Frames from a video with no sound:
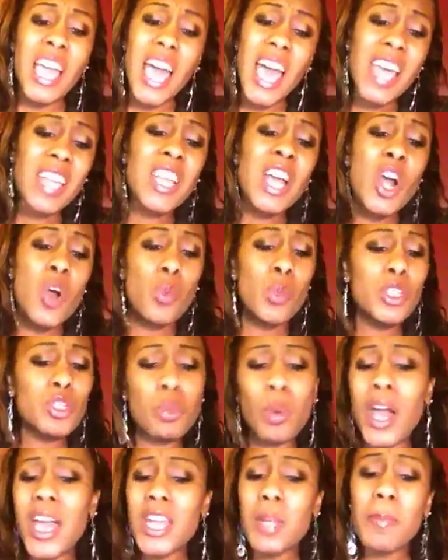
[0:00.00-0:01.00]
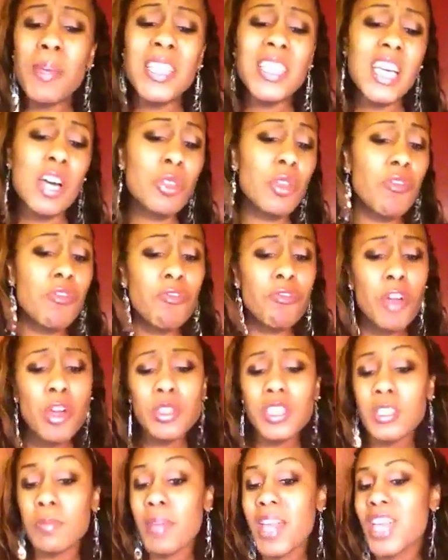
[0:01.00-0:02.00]
and we try to pin down the
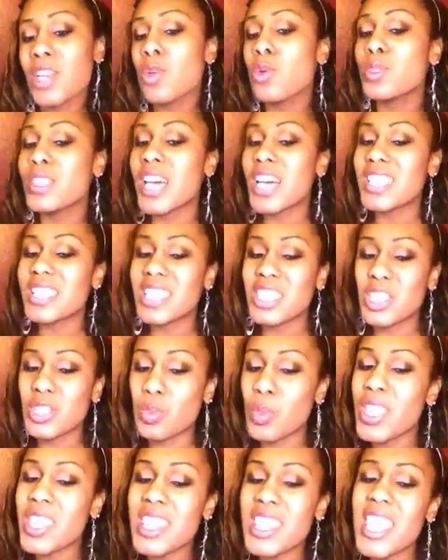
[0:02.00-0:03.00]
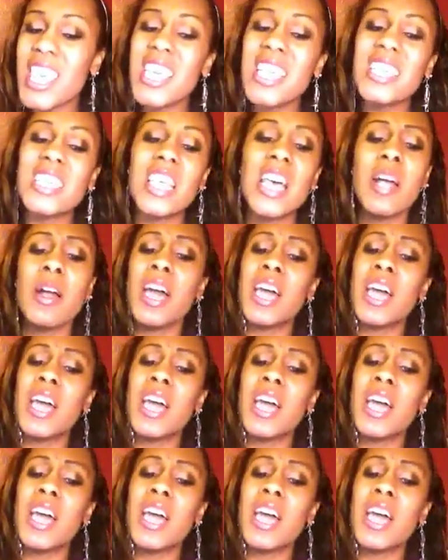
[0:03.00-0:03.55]
first man who tells us sweet things,